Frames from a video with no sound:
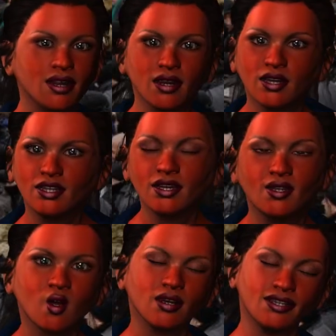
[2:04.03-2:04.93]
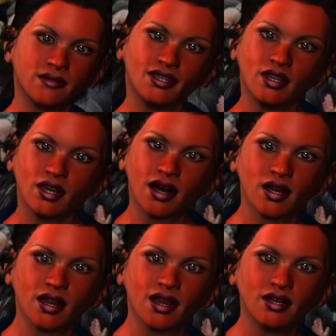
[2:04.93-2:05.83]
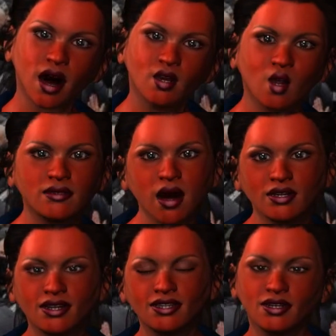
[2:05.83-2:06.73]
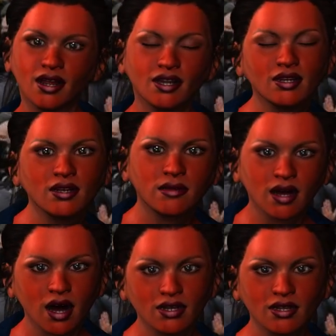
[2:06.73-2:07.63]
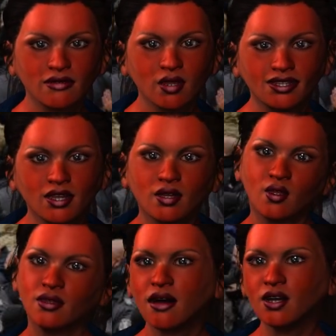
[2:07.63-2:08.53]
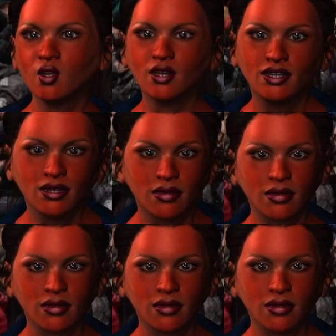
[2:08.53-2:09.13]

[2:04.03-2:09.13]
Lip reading: at a security meeting they attended on Monday tested positive for the coronavirus.